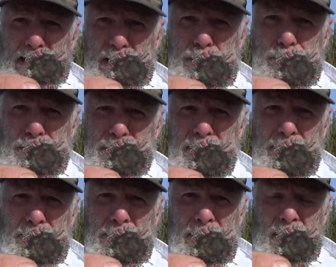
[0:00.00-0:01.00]

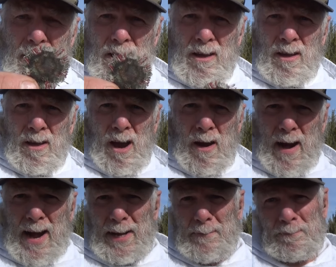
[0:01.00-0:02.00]
interesting.
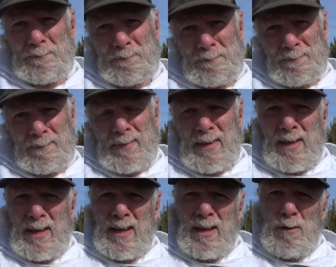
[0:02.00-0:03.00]
Alrighty,
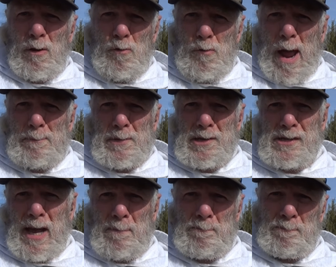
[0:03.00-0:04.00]
I'll wrap this
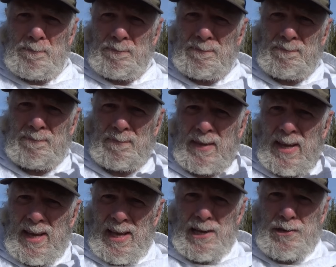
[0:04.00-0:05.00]
up
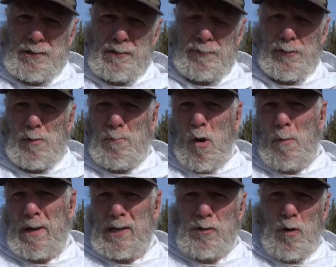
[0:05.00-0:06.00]
in just a few
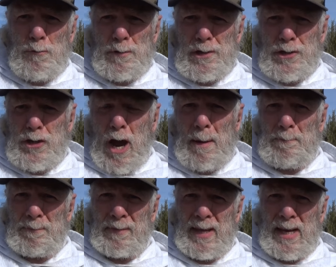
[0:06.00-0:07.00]
moments over in the shop,
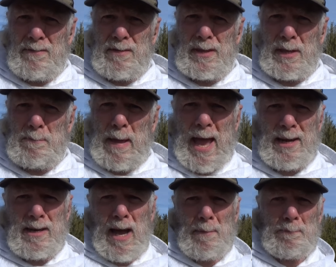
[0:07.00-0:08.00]
get everything
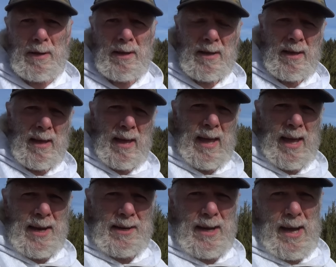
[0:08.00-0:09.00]
packed up,
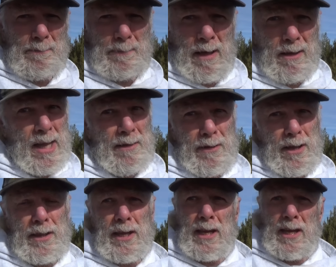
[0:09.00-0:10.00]
and I'll give you
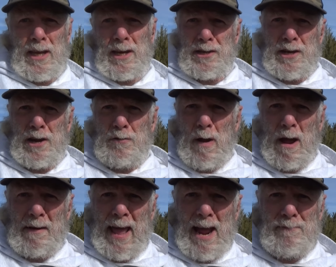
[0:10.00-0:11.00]
the
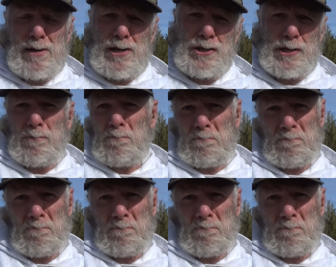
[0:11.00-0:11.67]
10-round average and